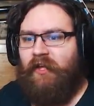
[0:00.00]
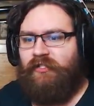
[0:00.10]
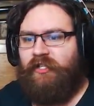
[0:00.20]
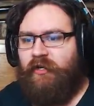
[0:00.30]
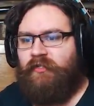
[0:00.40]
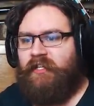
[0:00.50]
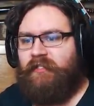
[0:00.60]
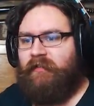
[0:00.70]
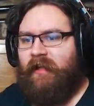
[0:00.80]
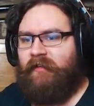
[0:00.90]
to use
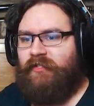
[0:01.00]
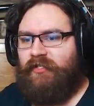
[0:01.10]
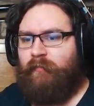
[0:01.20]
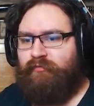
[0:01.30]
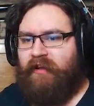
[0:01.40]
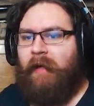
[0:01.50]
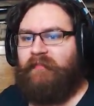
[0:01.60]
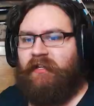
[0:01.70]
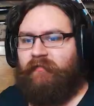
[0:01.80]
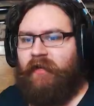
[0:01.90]
it, like, just
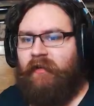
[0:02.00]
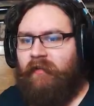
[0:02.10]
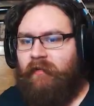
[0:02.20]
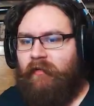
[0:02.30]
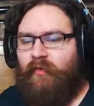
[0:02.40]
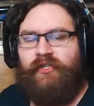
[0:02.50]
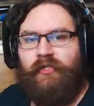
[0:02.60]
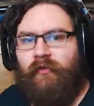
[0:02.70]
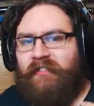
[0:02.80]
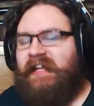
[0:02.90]
preemptively. Which you
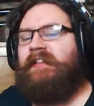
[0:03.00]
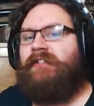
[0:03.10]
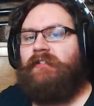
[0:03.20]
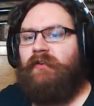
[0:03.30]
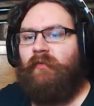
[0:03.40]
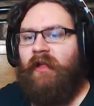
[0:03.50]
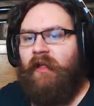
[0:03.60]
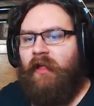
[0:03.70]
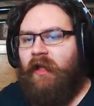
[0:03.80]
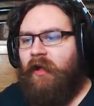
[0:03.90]
don't tend to do
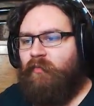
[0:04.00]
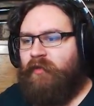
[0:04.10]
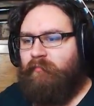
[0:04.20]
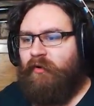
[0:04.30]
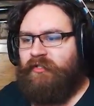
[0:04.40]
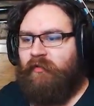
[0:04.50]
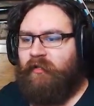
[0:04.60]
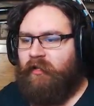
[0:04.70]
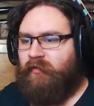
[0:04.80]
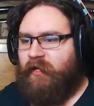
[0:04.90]
with most other
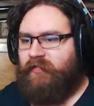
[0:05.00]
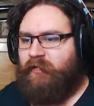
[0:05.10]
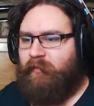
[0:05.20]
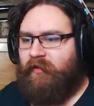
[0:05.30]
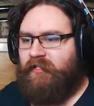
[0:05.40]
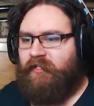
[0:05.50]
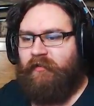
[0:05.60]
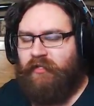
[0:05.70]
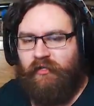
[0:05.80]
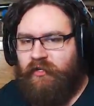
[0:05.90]
loadouts, to be honest.
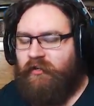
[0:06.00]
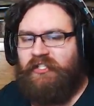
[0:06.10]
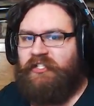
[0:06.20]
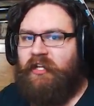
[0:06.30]
You gots to